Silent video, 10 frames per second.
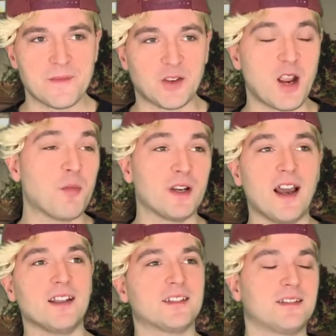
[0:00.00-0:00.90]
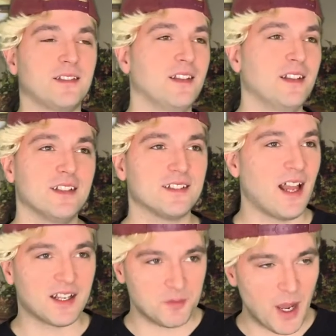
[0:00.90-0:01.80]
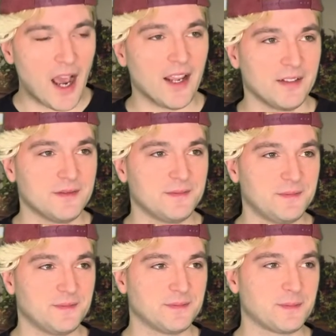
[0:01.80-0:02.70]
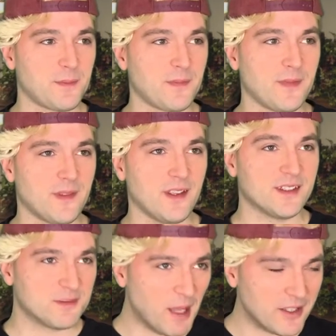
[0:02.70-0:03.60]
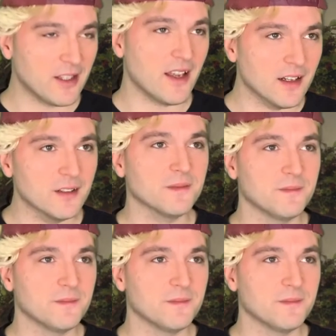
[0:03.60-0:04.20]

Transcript: Grandpa Nice, it's not goodbye. It's smell you later.